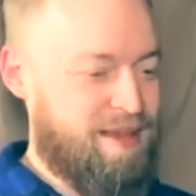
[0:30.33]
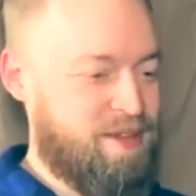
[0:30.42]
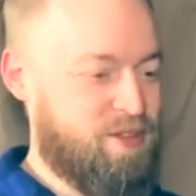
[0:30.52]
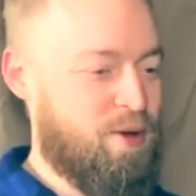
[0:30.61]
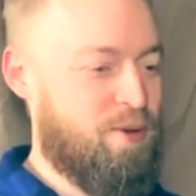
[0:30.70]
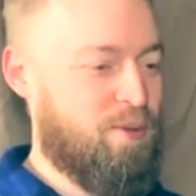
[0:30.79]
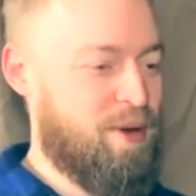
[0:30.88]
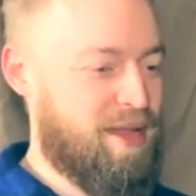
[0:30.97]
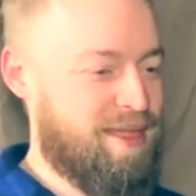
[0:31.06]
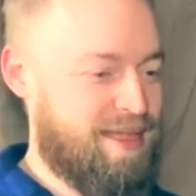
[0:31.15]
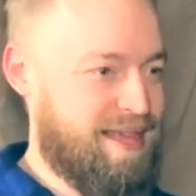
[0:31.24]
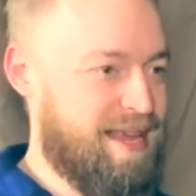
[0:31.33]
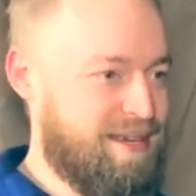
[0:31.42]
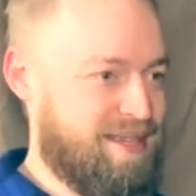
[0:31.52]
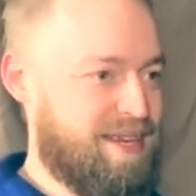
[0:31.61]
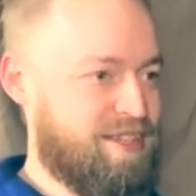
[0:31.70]
So one of the
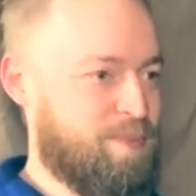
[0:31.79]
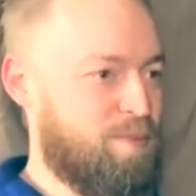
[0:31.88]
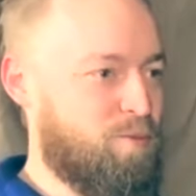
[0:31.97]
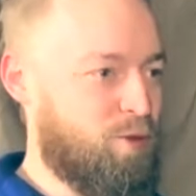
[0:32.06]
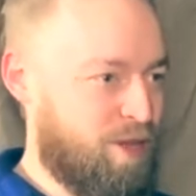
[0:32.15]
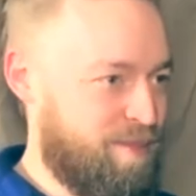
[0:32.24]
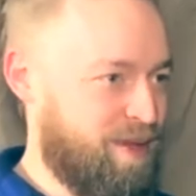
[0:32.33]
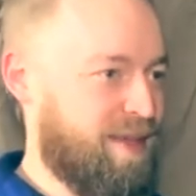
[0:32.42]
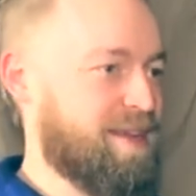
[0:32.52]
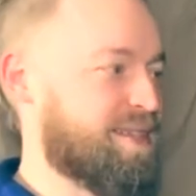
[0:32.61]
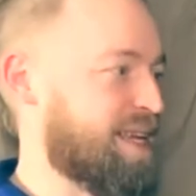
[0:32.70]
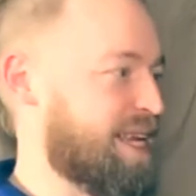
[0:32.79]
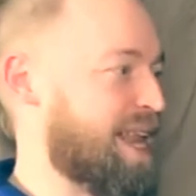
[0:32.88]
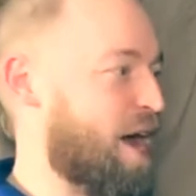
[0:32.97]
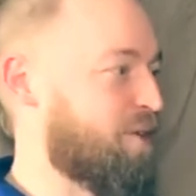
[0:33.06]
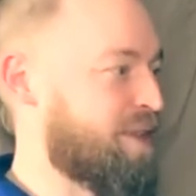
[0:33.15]
things that's really been
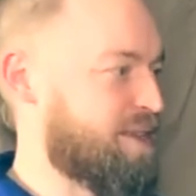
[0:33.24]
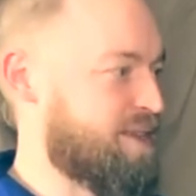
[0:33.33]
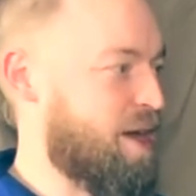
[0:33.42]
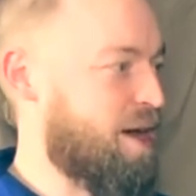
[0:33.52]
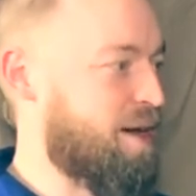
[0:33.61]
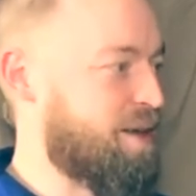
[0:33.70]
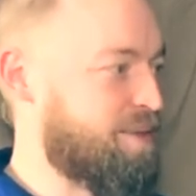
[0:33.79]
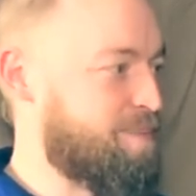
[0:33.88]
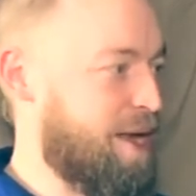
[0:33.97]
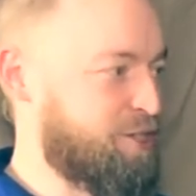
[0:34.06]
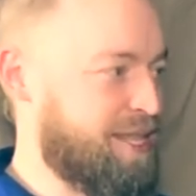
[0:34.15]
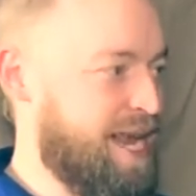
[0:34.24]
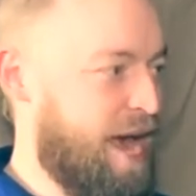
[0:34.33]
sticking out is Magic the